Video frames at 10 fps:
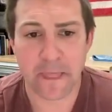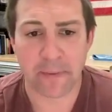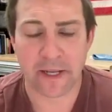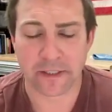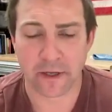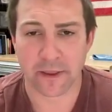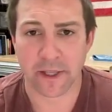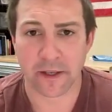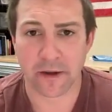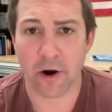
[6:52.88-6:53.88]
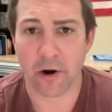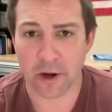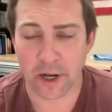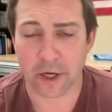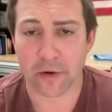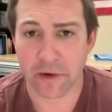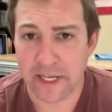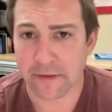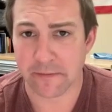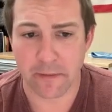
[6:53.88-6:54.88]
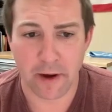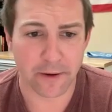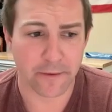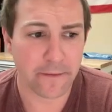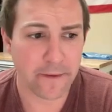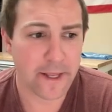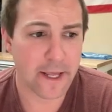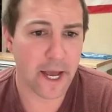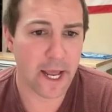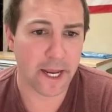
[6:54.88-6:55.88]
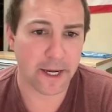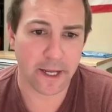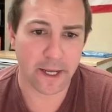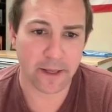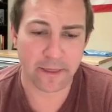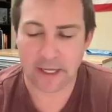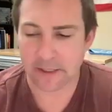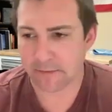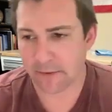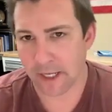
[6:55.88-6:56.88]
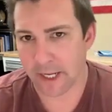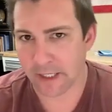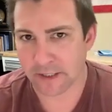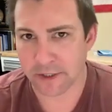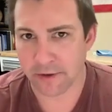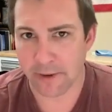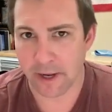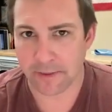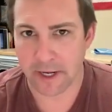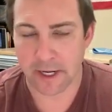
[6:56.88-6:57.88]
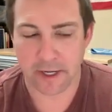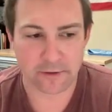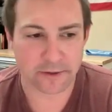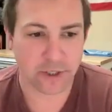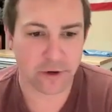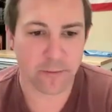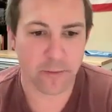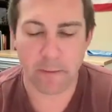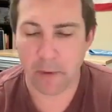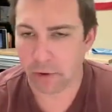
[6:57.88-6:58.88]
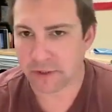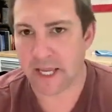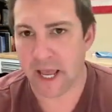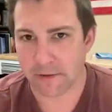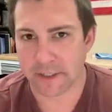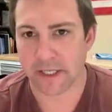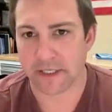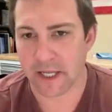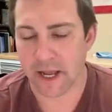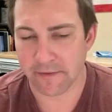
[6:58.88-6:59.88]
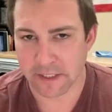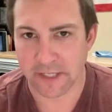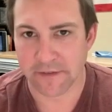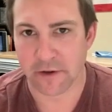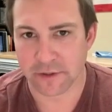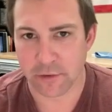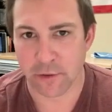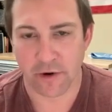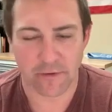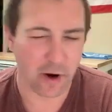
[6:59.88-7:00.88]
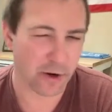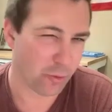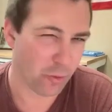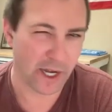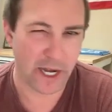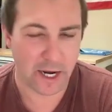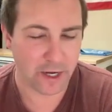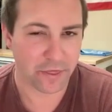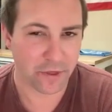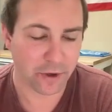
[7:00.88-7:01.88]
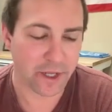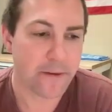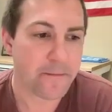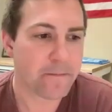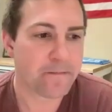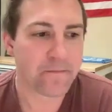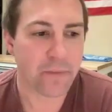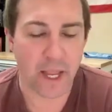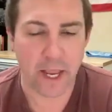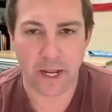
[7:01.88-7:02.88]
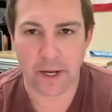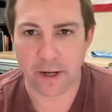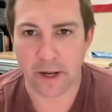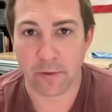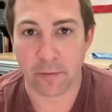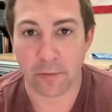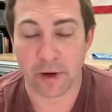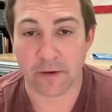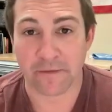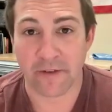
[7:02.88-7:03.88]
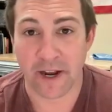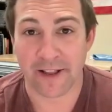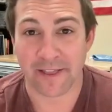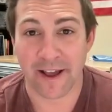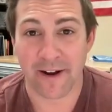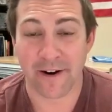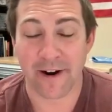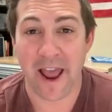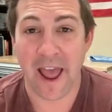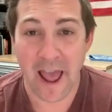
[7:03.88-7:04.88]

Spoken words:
based on the Argonne GREET model. And that, again, is due to be updated here soon. But most counties have a default score of around 29 to 30. And we are finding that our